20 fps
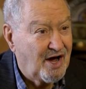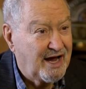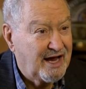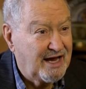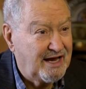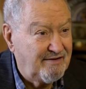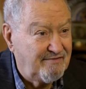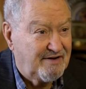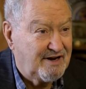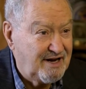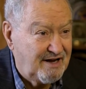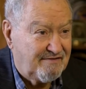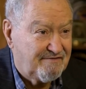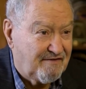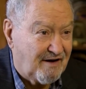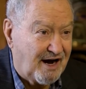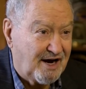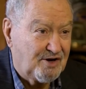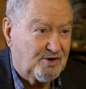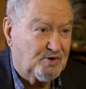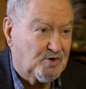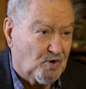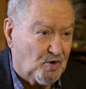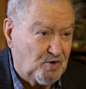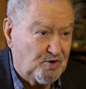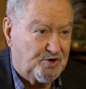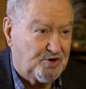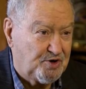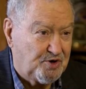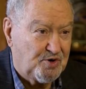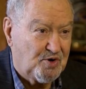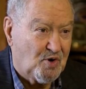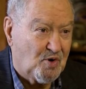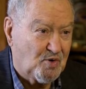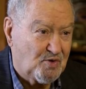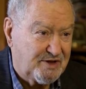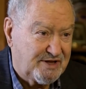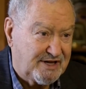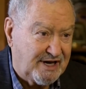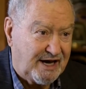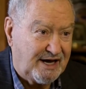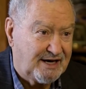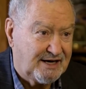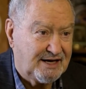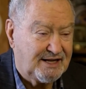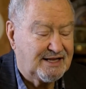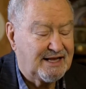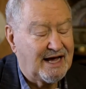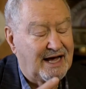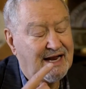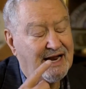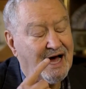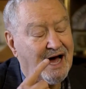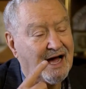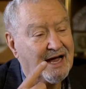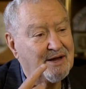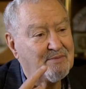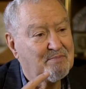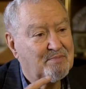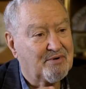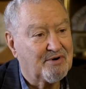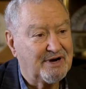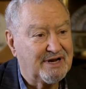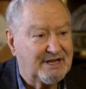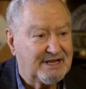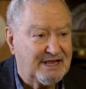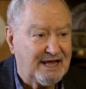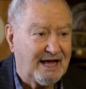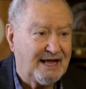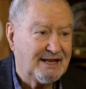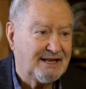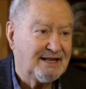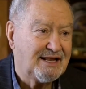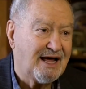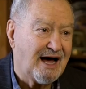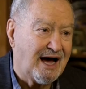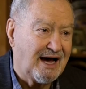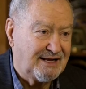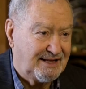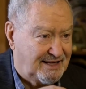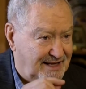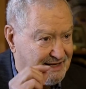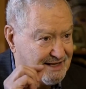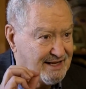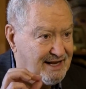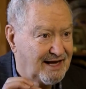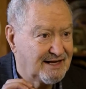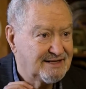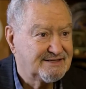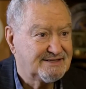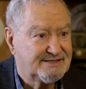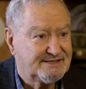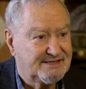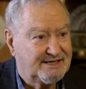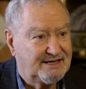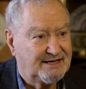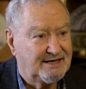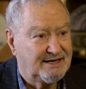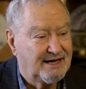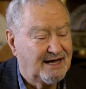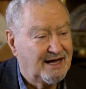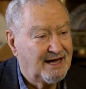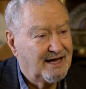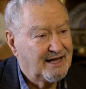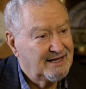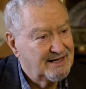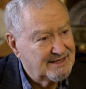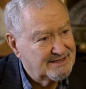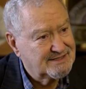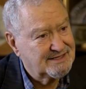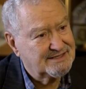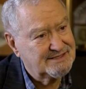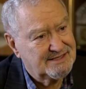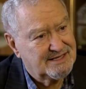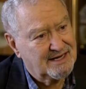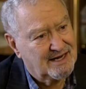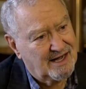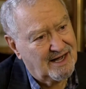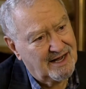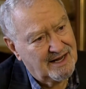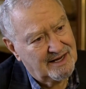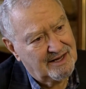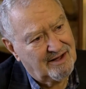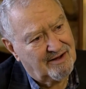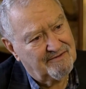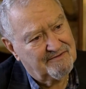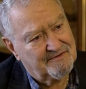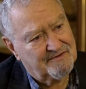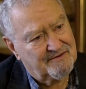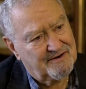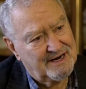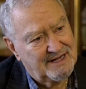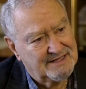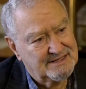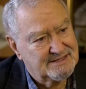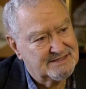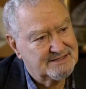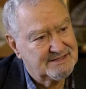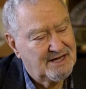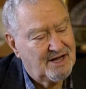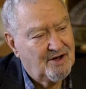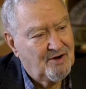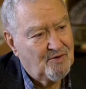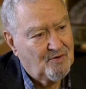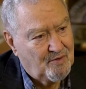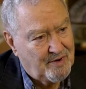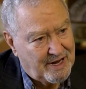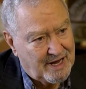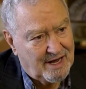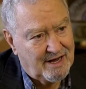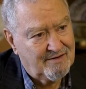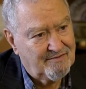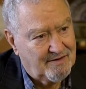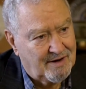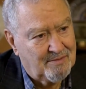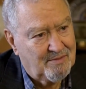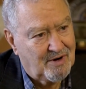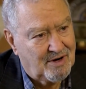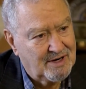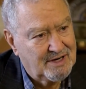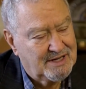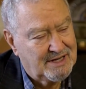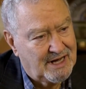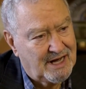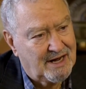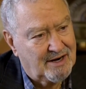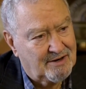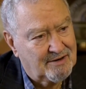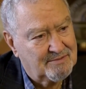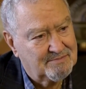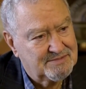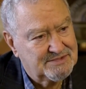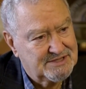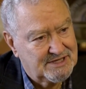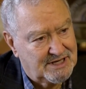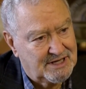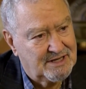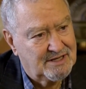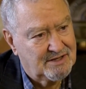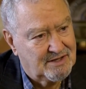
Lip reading: Even if I told you no, take it, and I pretend I did not see. This is the kind of friends we have among the Arabs in